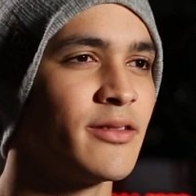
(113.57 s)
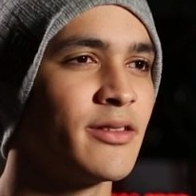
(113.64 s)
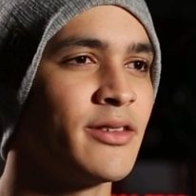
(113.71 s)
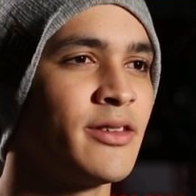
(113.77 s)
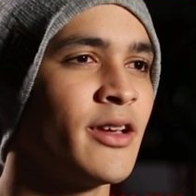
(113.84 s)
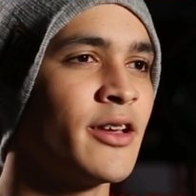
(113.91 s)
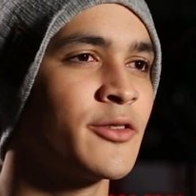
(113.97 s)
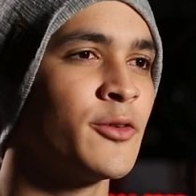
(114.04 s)

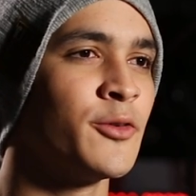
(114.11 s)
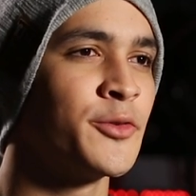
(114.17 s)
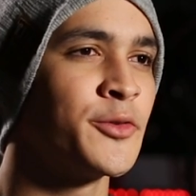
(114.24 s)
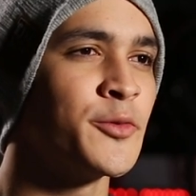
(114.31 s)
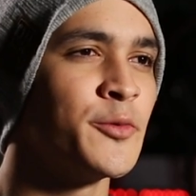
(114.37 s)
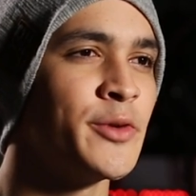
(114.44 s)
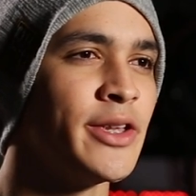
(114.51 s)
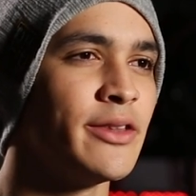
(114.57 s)
CS:GO
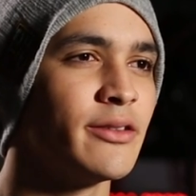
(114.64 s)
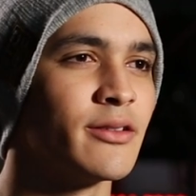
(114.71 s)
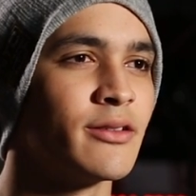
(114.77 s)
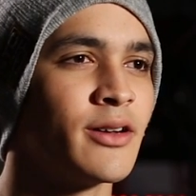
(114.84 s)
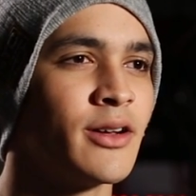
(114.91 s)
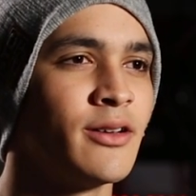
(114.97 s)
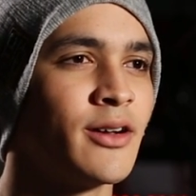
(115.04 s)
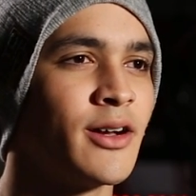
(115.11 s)
to win.
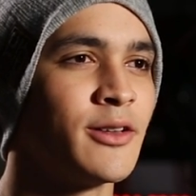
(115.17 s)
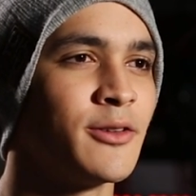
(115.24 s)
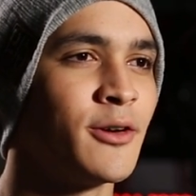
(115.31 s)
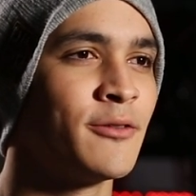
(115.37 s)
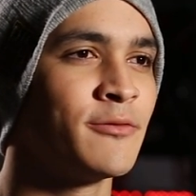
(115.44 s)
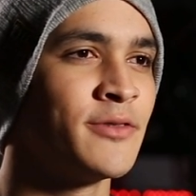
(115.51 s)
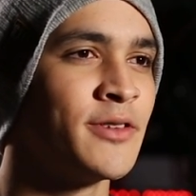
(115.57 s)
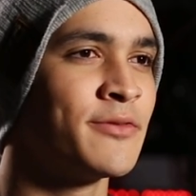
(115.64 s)
I, I
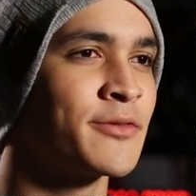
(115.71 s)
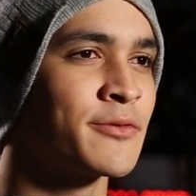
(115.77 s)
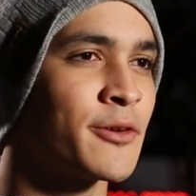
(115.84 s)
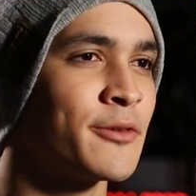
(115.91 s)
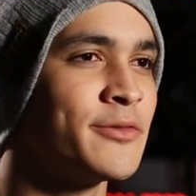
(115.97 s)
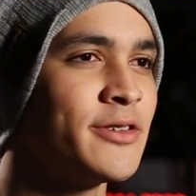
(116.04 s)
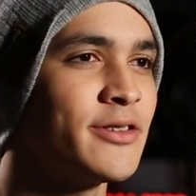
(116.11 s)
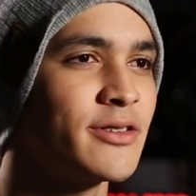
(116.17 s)
love these
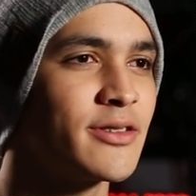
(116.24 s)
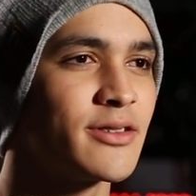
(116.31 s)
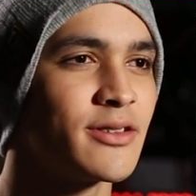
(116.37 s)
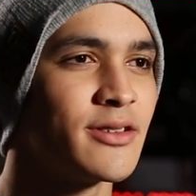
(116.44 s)
trophies,